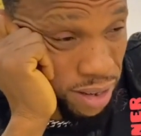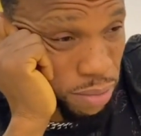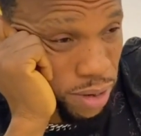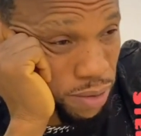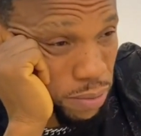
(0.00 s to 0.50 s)

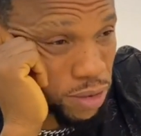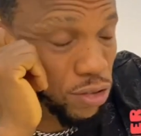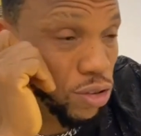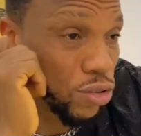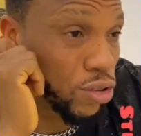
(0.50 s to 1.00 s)
but I've been
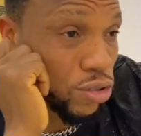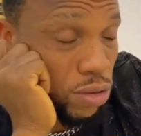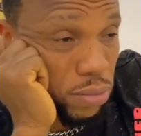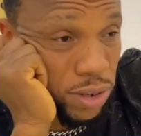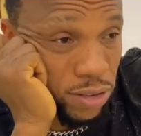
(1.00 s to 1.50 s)
so, so, so
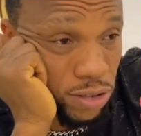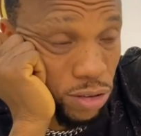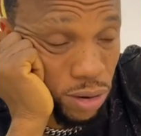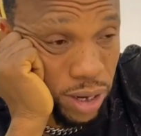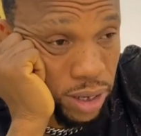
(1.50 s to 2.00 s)
busy, so
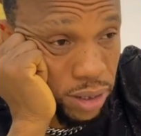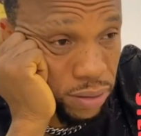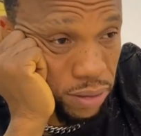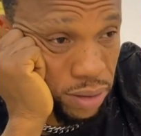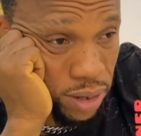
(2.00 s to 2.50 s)

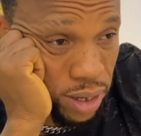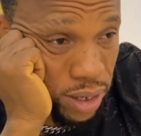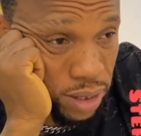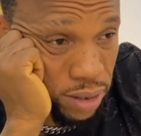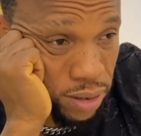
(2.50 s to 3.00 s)
I, I,
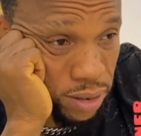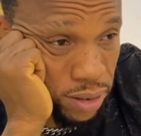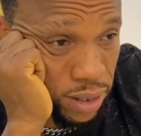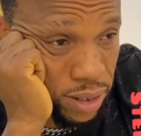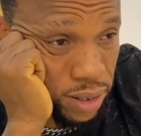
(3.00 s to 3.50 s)

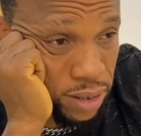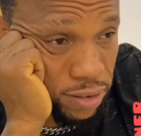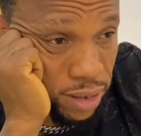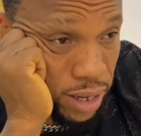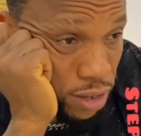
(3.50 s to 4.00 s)
I
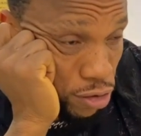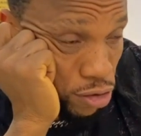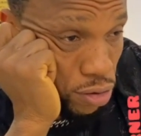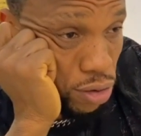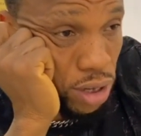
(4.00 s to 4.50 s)
decided to
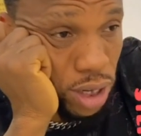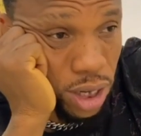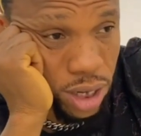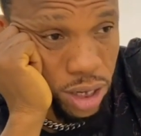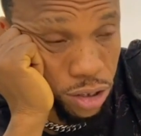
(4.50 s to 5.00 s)

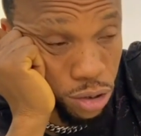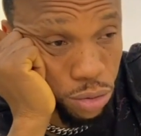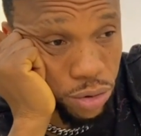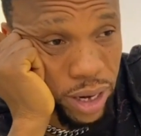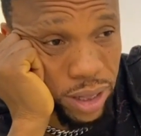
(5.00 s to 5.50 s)

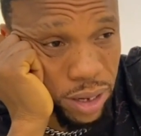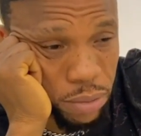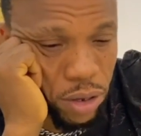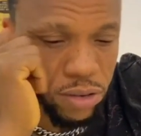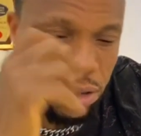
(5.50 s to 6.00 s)
do it right now
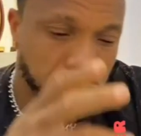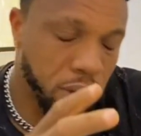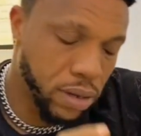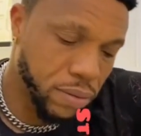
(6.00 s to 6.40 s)
because I'm,